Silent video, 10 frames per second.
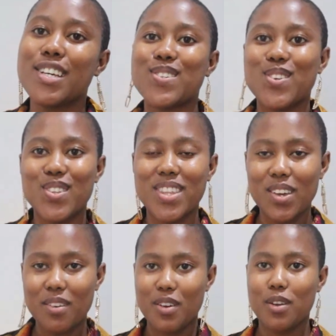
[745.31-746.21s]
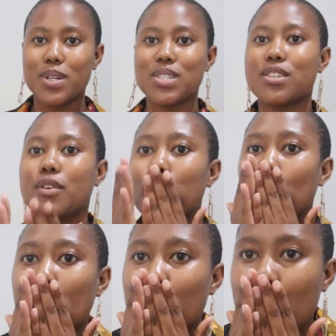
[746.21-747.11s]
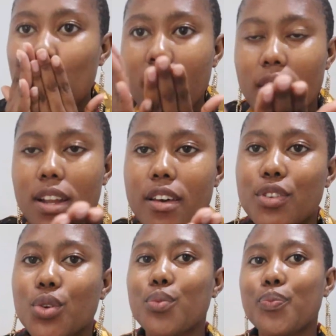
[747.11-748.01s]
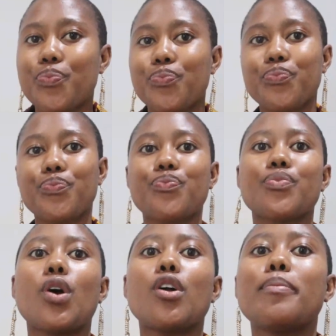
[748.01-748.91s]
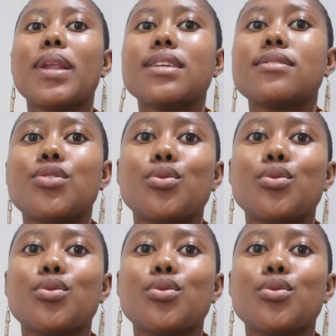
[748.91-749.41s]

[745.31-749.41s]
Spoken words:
So thank you very much. Love you. God bless